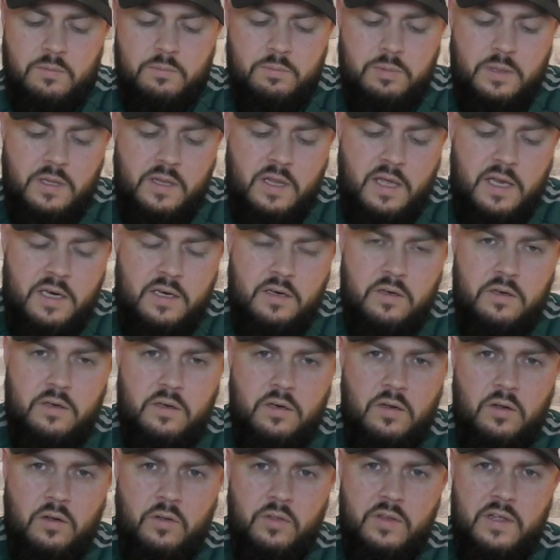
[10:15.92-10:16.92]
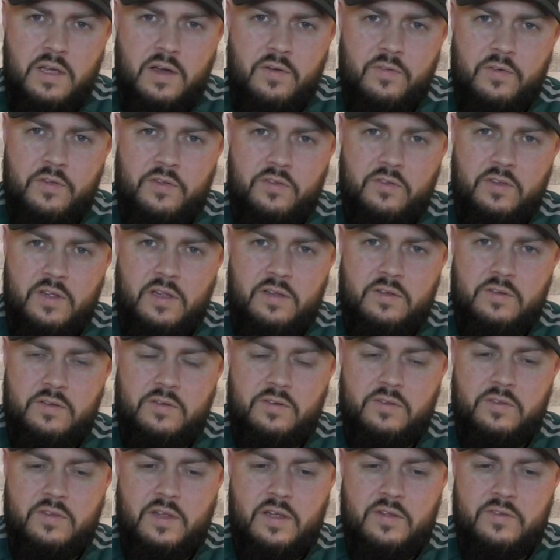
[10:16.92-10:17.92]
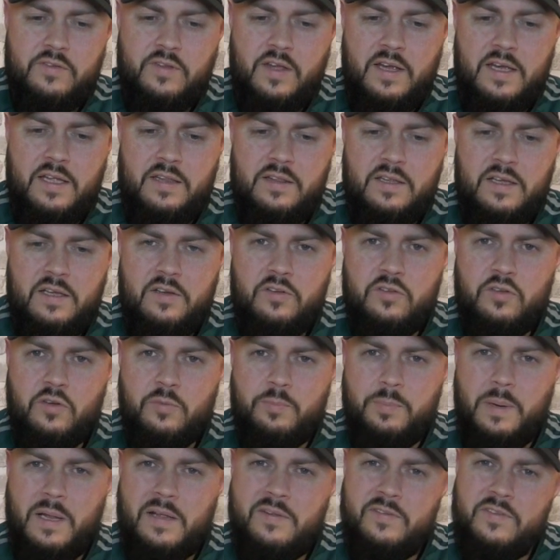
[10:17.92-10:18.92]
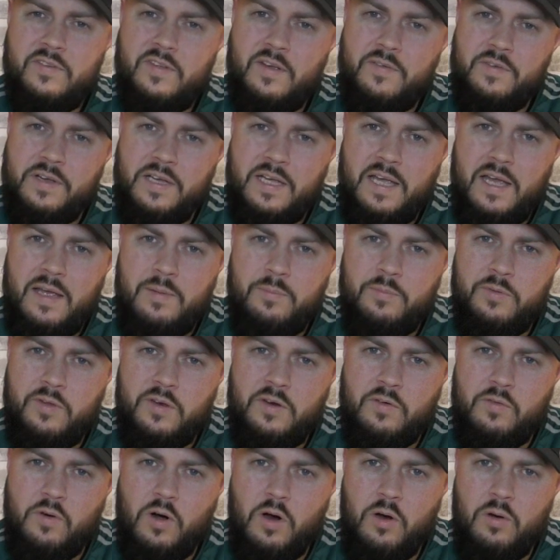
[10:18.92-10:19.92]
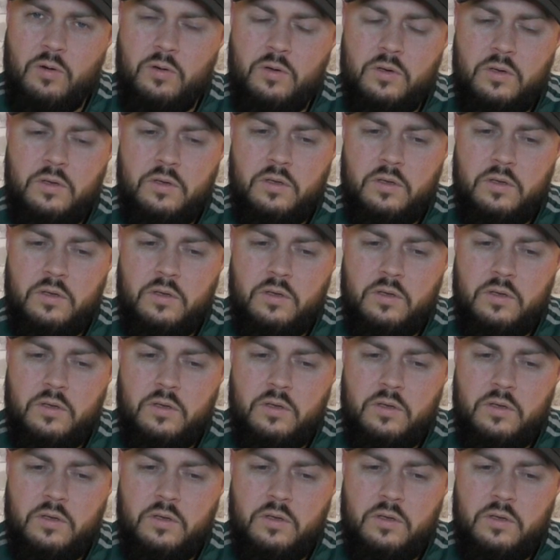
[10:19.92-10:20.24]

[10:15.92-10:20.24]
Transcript: but then on the other sense, they're saying that he's just played 7 games in a row.